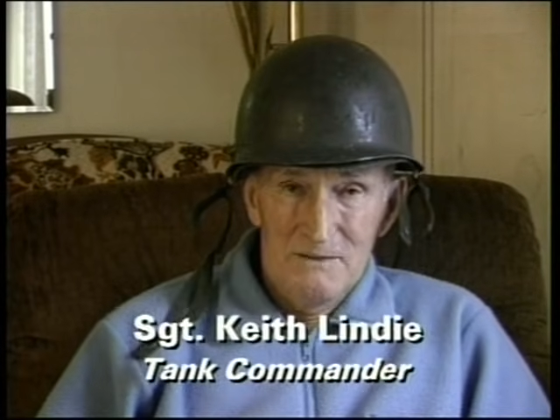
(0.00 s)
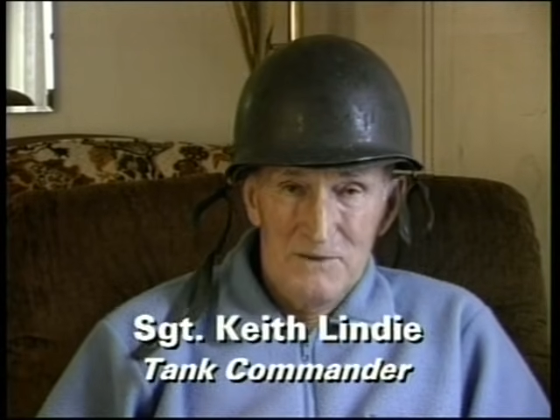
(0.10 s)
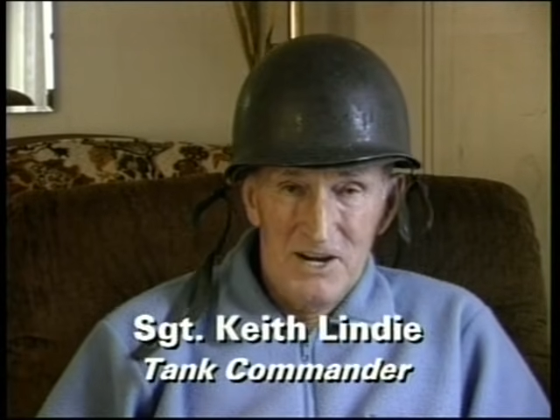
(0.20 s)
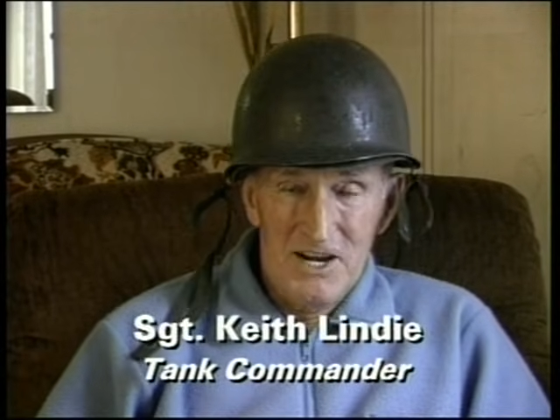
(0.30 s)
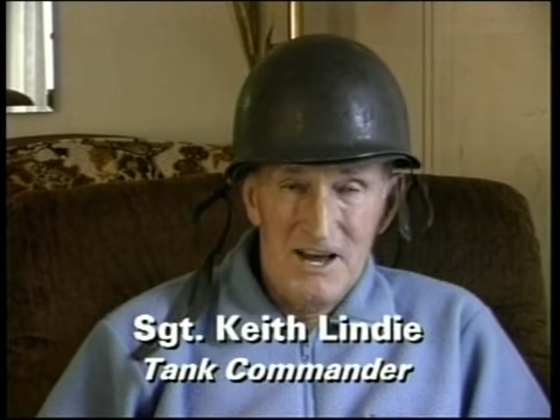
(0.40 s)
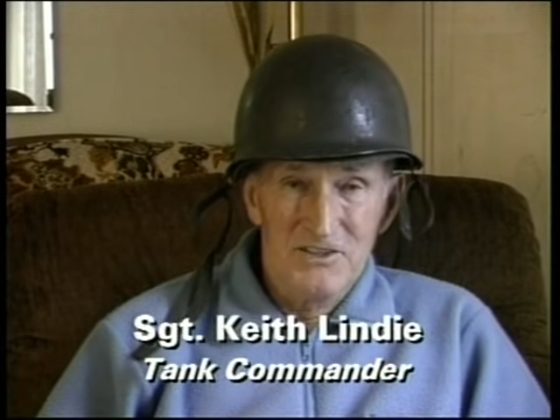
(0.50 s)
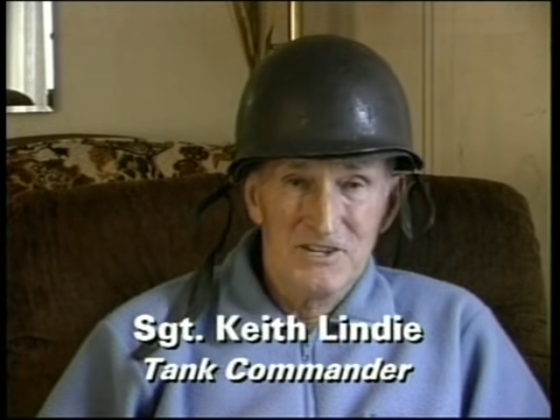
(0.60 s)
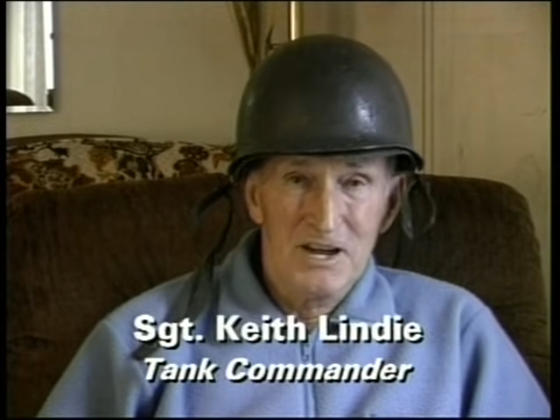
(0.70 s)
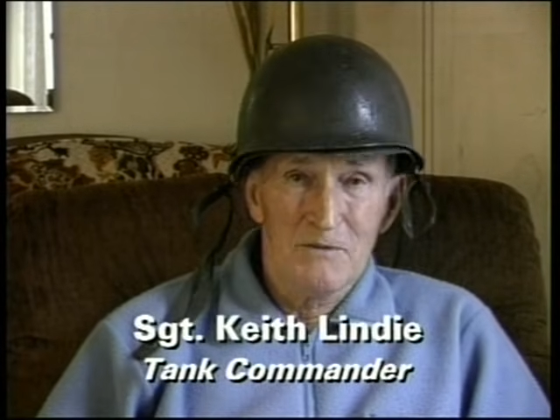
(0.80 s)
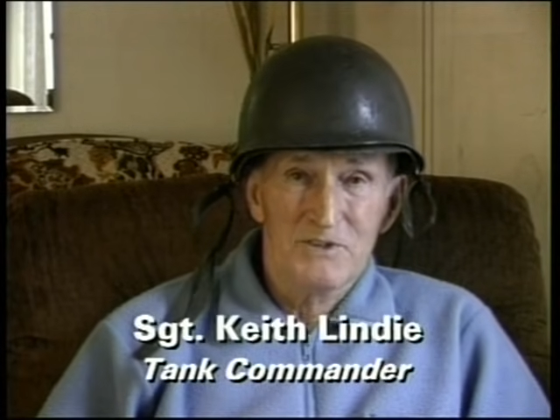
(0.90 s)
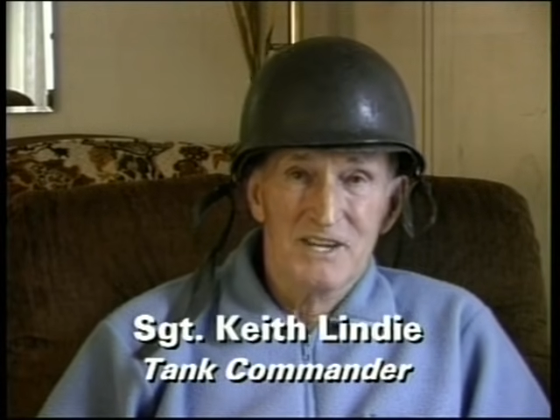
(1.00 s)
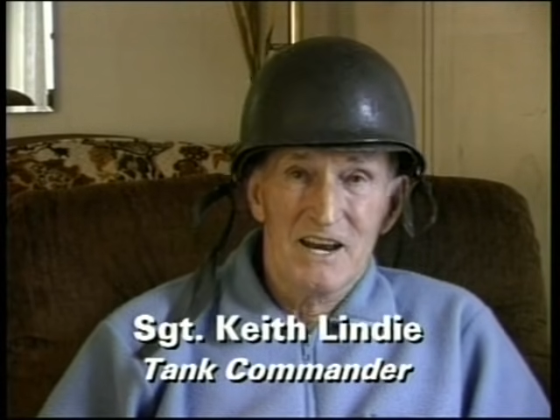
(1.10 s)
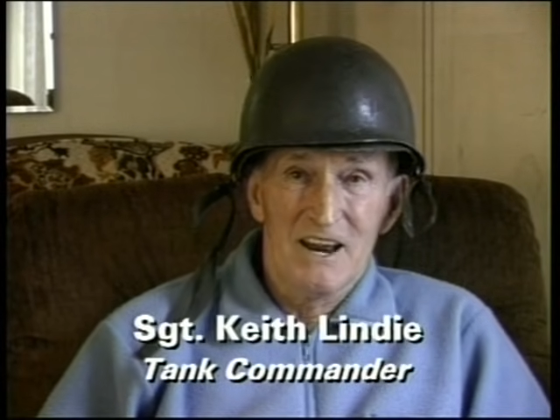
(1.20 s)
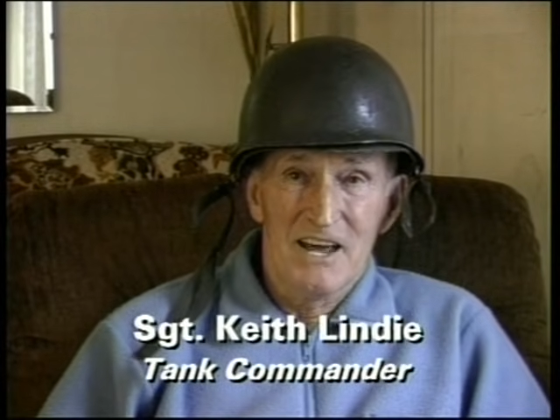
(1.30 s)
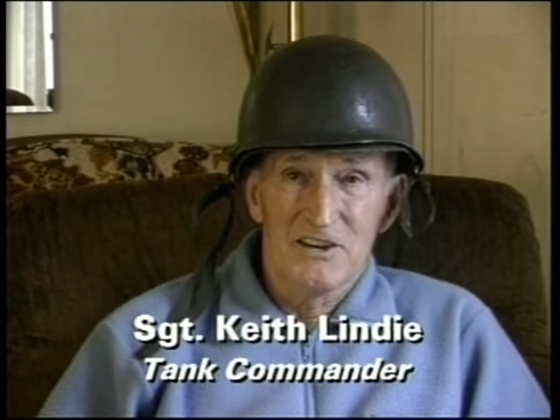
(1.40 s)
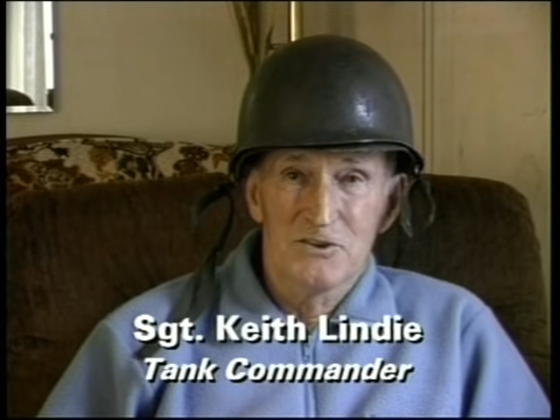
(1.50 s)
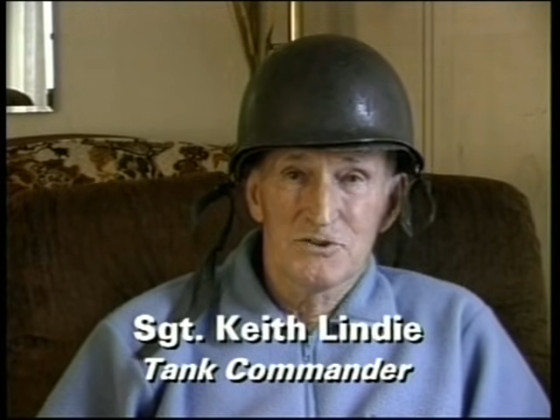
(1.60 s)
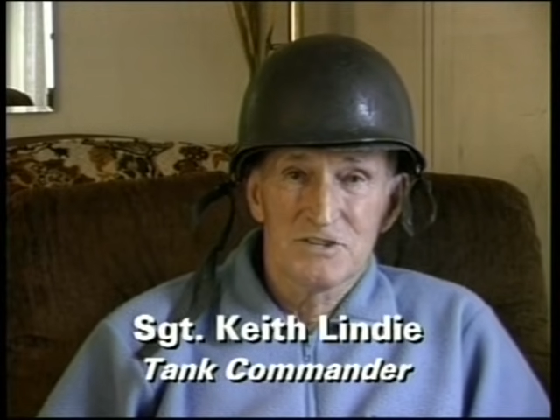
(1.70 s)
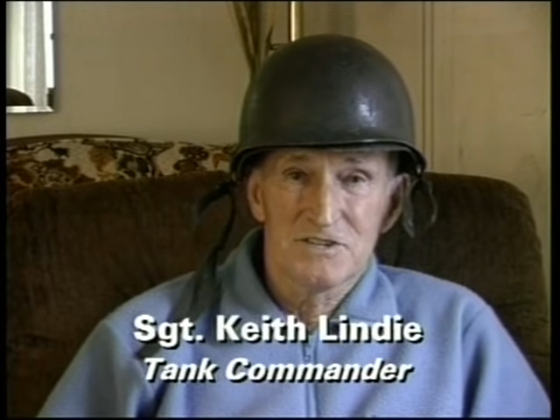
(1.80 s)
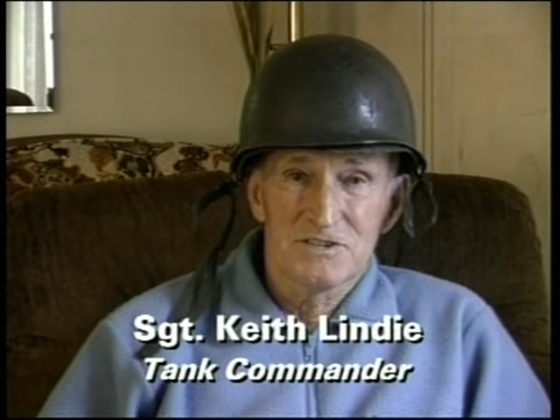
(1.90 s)
But anyhow, these helmets had a lot of
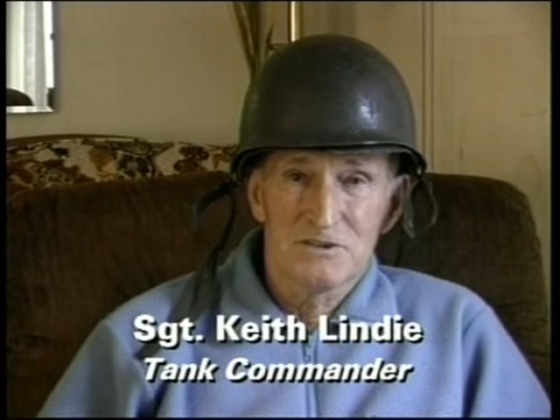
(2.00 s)
usage.